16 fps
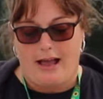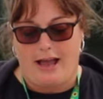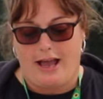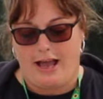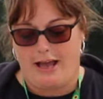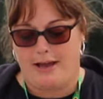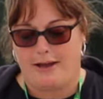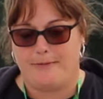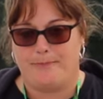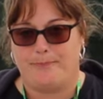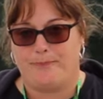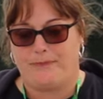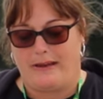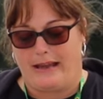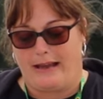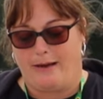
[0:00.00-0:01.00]

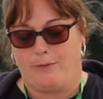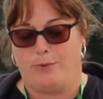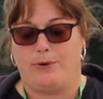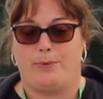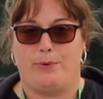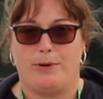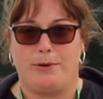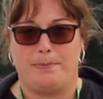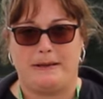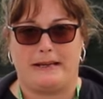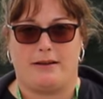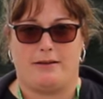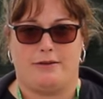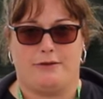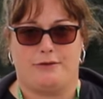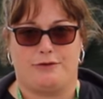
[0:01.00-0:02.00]
Um, and we will be
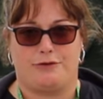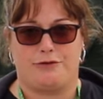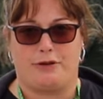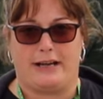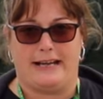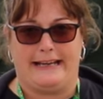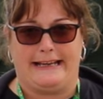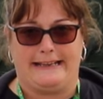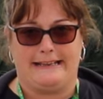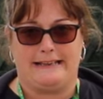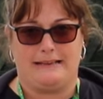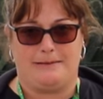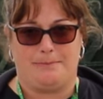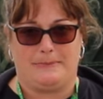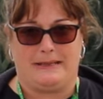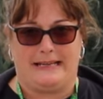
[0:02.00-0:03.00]
going on the train
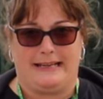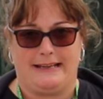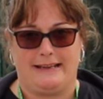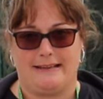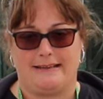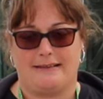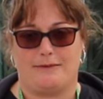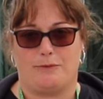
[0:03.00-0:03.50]
in a minute.